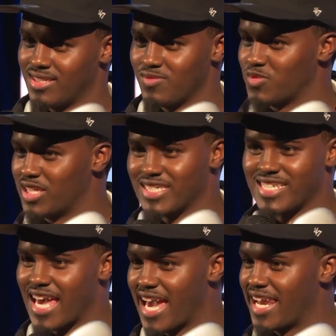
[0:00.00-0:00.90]
You get
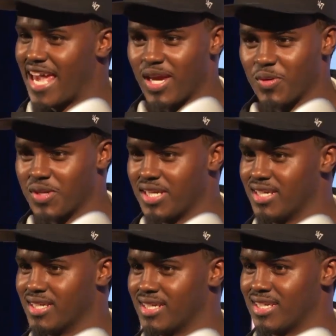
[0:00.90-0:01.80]
sad, angry,
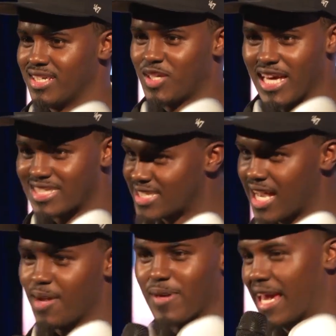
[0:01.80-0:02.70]
can't
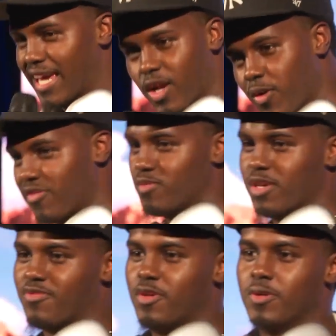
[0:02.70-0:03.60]
stop, can't get away from your
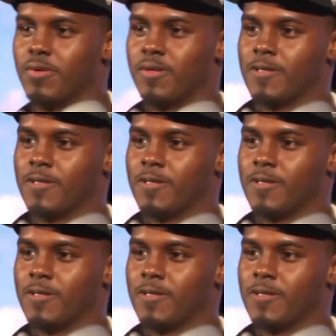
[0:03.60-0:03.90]
phone.